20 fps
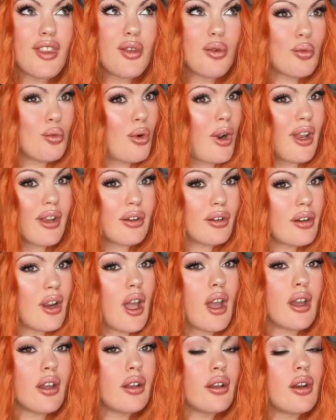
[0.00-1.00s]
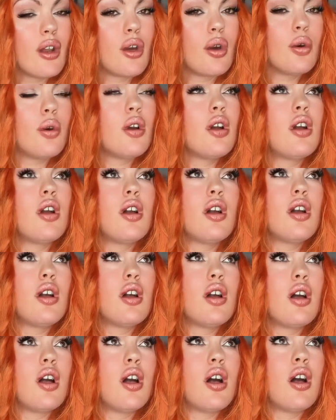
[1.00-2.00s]
ride or die, you know,
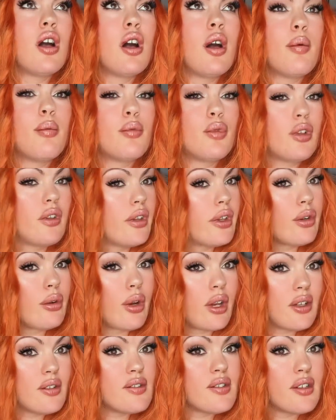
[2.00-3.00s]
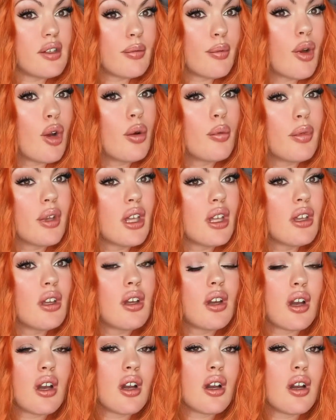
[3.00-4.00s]
really crazy about me.
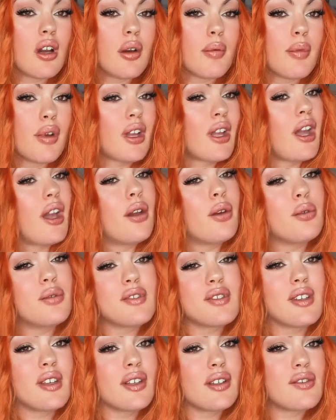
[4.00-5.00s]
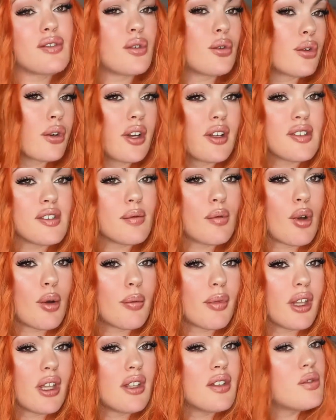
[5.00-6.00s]
A guy who's like so crazy about
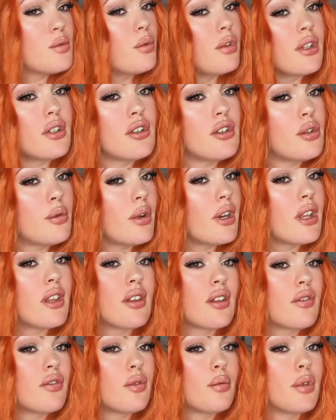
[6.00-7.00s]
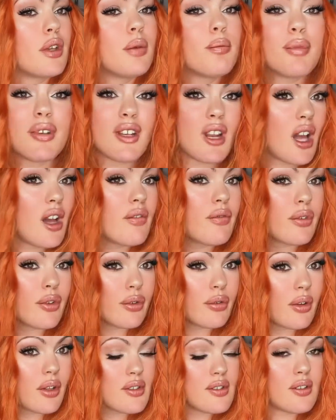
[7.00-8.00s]
me, he's willing to do anything for me, but not for
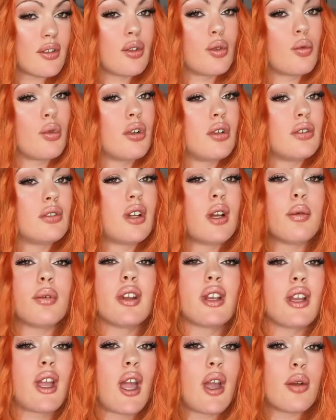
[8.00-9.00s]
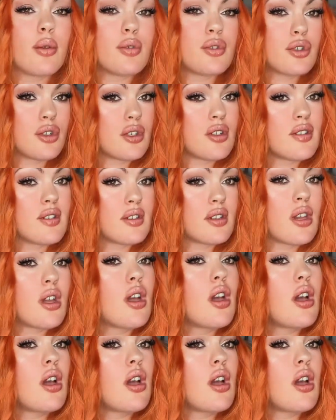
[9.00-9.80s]
the rest of the world. I want a guy who's just